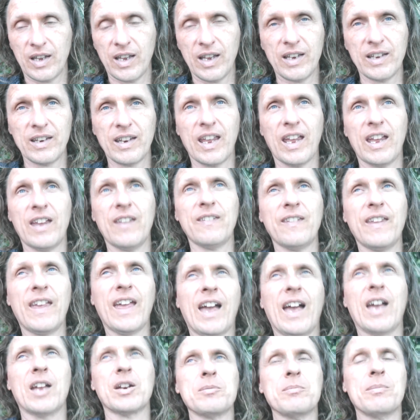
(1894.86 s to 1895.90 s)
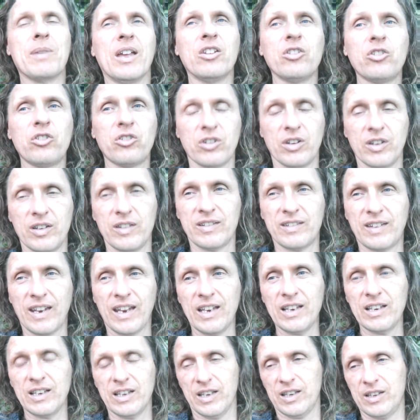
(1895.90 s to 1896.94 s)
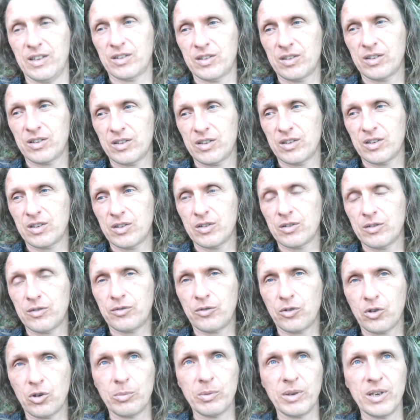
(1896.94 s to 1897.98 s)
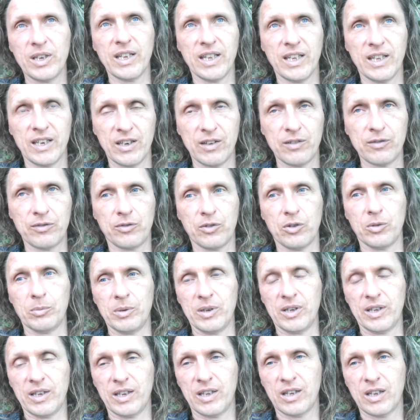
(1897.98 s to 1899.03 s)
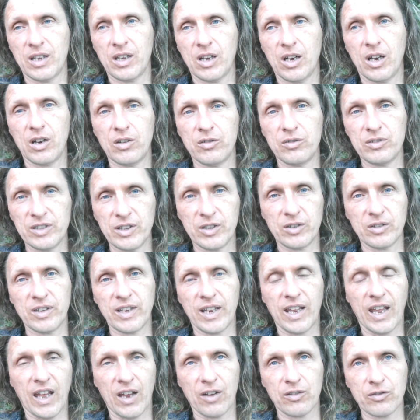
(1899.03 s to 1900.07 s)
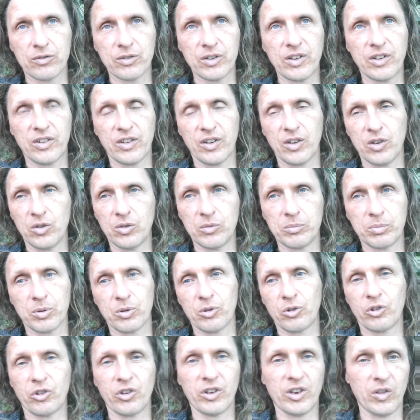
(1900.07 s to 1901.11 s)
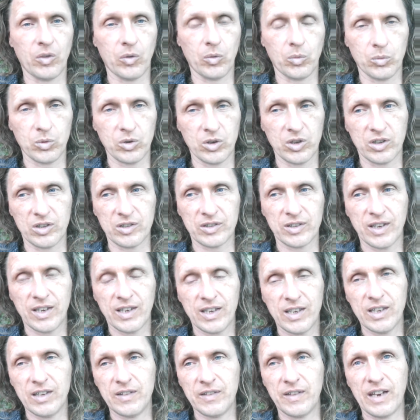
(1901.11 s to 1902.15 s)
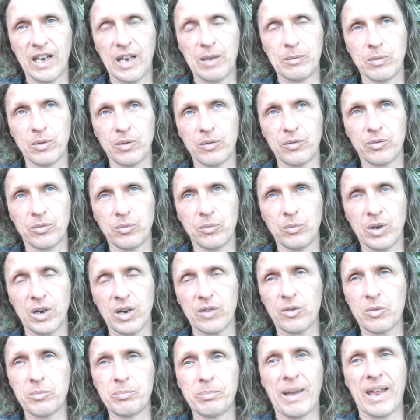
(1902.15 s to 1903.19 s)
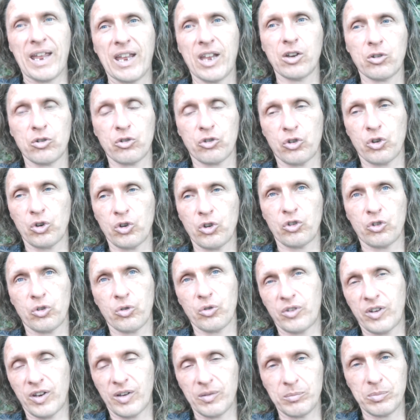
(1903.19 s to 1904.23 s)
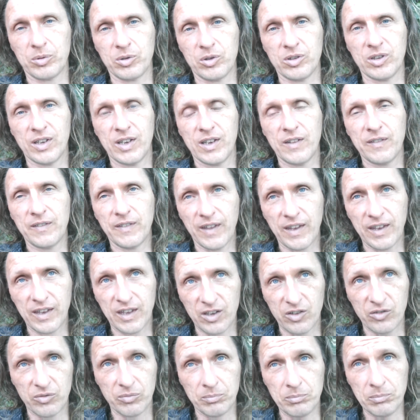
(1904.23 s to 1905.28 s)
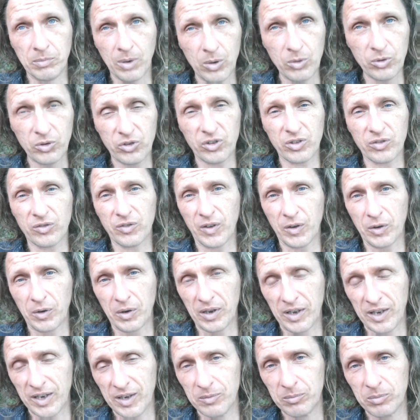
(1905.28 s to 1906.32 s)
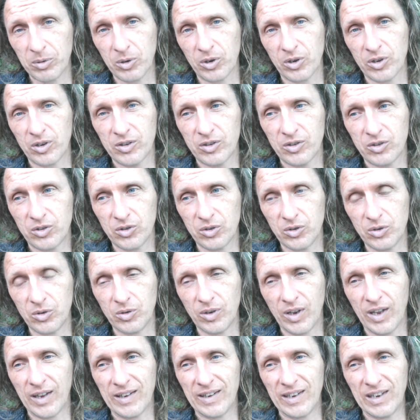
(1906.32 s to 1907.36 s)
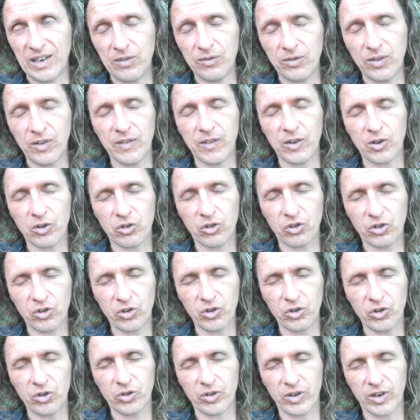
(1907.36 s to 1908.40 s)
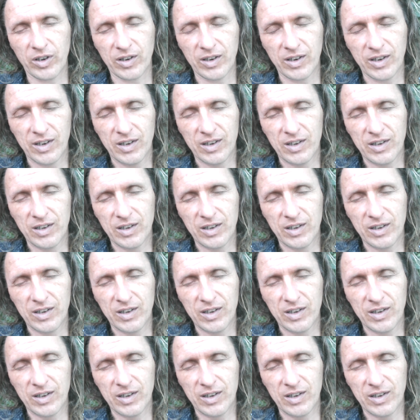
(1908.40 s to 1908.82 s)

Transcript: and gain the animation daily, formally and informally, of literally every single person in the world in the name of whatever bank, church, or temple they give most of their labor to, and even their children,